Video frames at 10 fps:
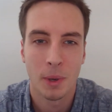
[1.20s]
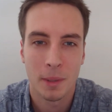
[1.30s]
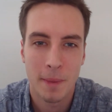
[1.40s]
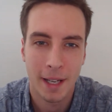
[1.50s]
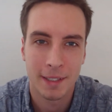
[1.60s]

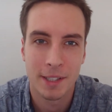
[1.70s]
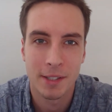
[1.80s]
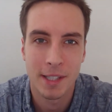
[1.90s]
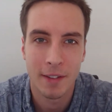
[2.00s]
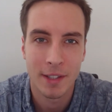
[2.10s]
Welcome back to
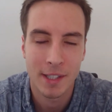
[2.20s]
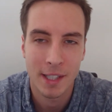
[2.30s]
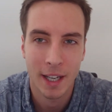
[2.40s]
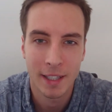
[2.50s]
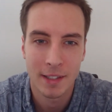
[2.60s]
7th
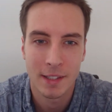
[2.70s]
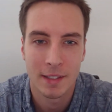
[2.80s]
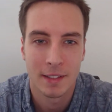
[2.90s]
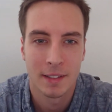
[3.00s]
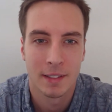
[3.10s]
Science.
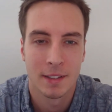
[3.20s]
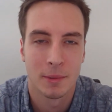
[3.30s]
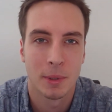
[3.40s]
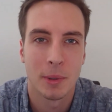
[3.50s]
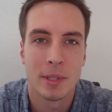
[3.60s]

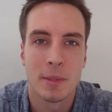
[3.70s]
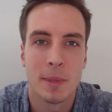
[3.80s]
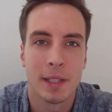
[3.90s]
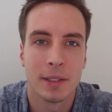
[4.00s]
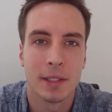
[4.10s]
We're going to
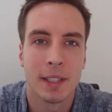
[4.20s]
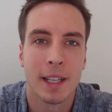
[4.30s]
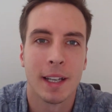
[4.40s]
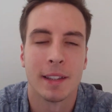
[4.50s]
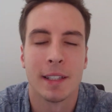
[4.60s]
be
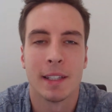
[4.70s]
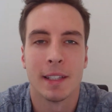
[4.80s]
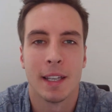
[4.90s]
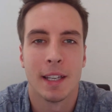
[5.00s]
looking at the